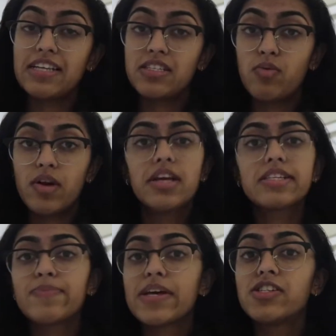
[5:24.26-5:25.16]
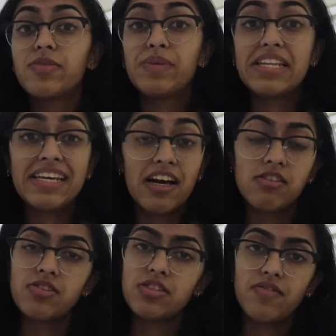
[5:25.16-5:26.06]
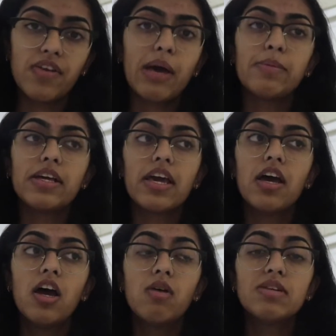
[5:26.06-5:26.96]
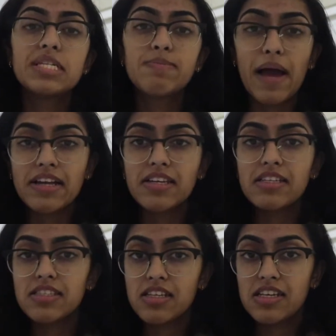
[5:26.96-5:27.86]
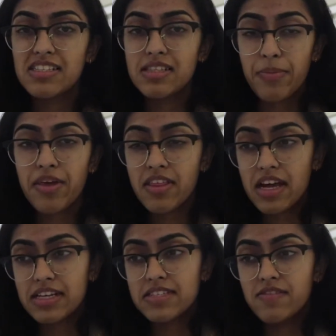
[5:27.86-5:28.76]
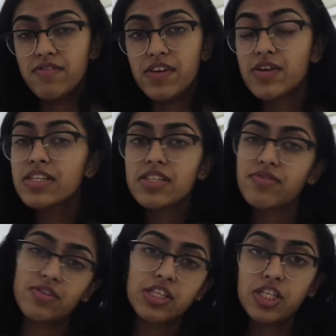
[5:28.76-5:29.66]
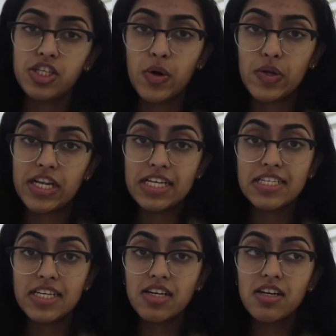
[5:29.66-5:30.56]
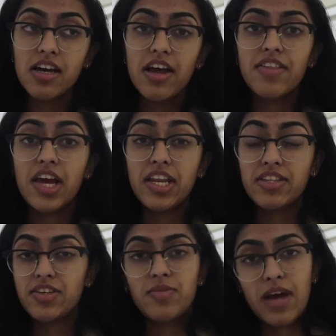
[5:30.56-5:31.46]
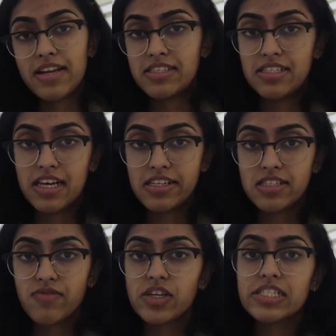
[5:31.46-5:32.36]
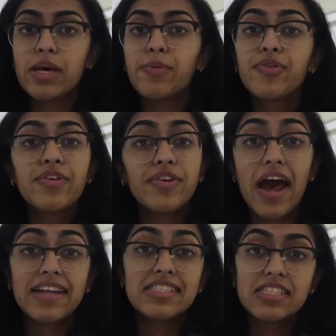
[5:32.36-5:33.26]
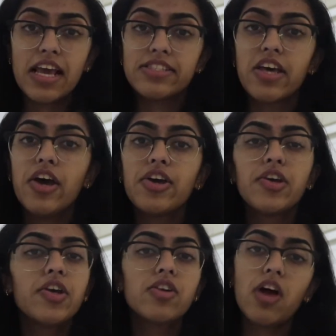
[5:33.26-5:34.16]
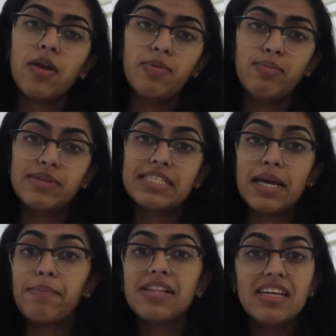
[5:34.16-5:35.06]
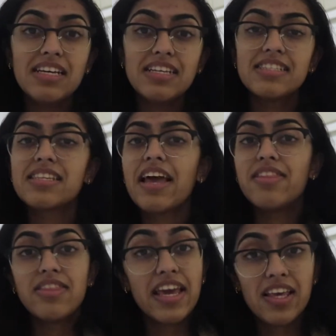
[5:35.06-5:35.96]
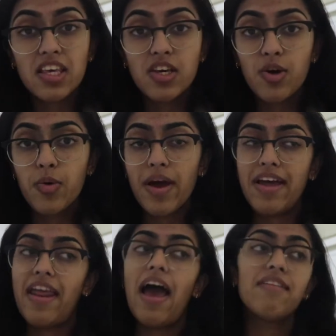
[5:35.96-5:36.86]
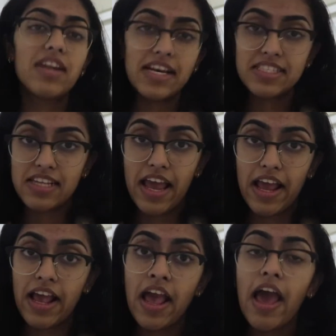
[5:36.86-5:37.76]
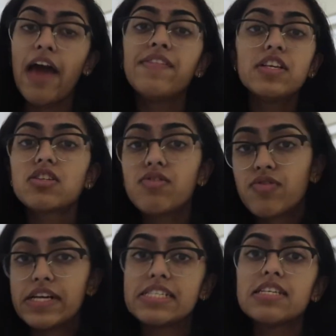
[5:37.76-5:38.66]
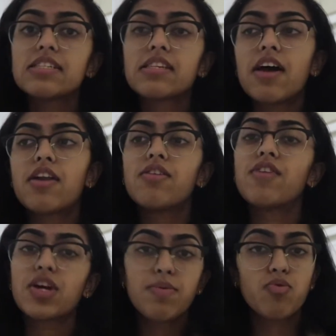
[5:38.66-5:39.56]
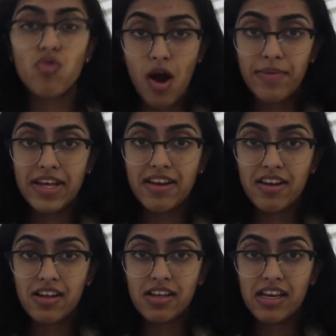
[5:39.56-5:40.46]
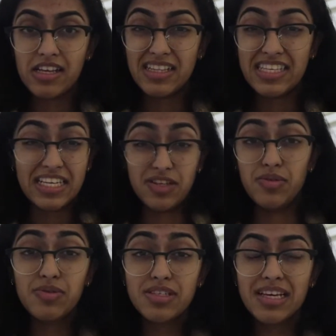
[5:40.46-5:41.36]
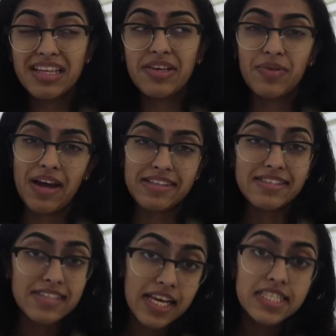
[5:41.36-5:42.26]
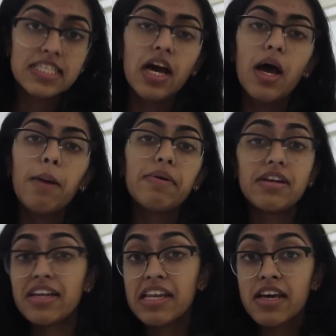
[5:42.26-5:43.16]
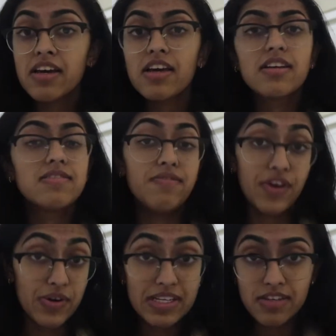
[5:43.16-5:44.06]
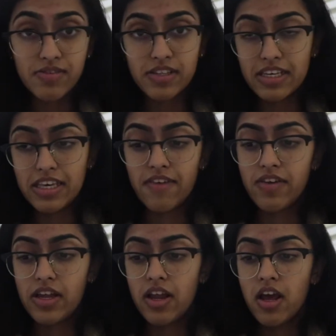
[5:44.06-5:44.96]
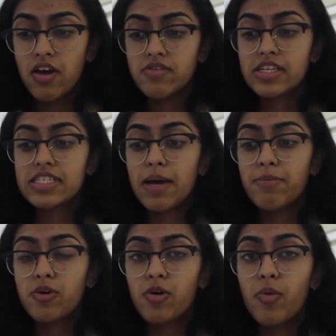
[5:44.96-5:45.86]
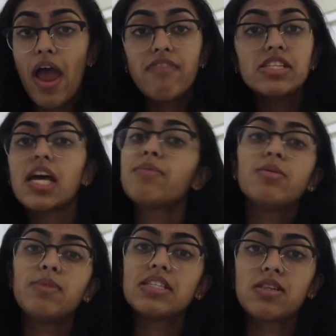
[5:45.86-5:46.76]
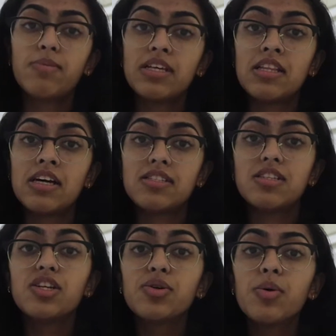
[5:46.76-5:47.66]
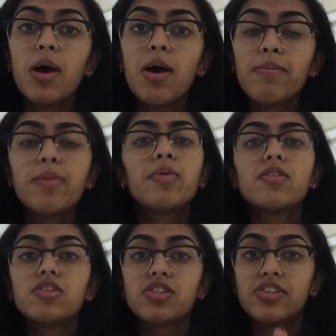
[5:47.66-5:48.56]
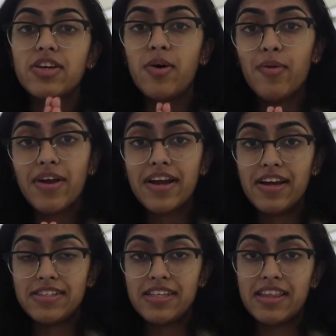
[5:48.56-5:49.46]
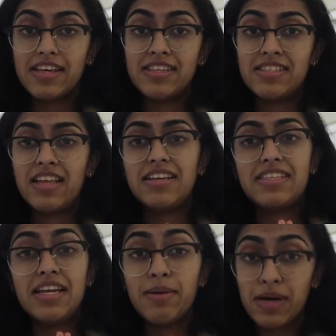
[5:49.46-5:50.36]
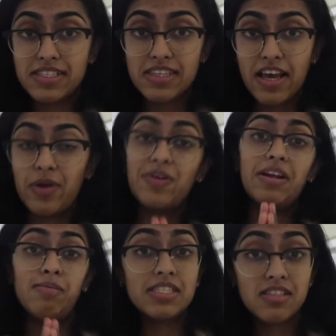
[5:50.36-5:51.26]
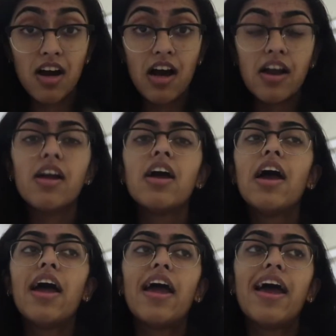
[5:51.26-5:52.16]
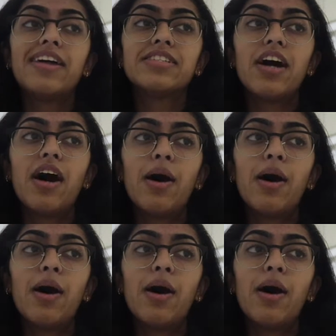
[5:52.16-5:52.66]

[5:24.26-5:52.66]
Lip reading: I did want to expand on meeting elders and family. Respect is something that is very differently showed in India than in the United States. For example, in the United States, you hear a lot of people say please and thank you and have a nice day. And these are phrases that are very prominently used in the United States, but in India it is very differently given. For example, every time you meet somebody that's new, people usually hold their hands like this and they say namaste or namaskar. And